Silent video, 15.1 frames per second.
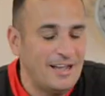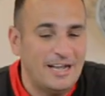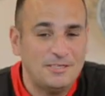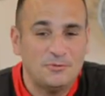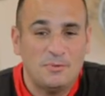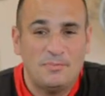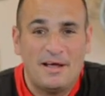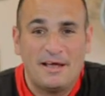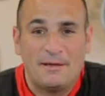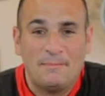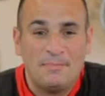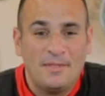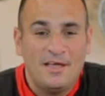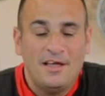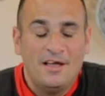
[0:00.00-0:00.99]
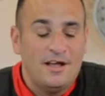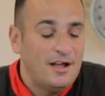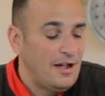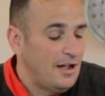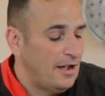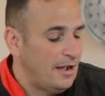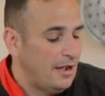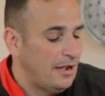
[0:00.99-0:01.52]
guys, we're back.
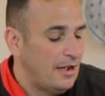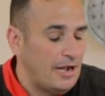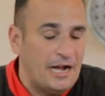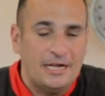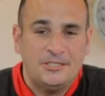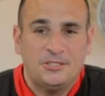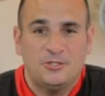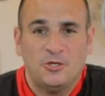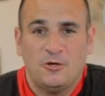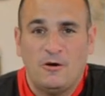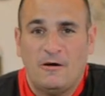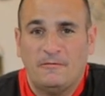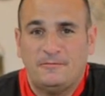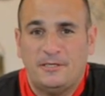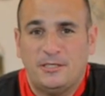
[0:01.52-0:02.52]
I just took off the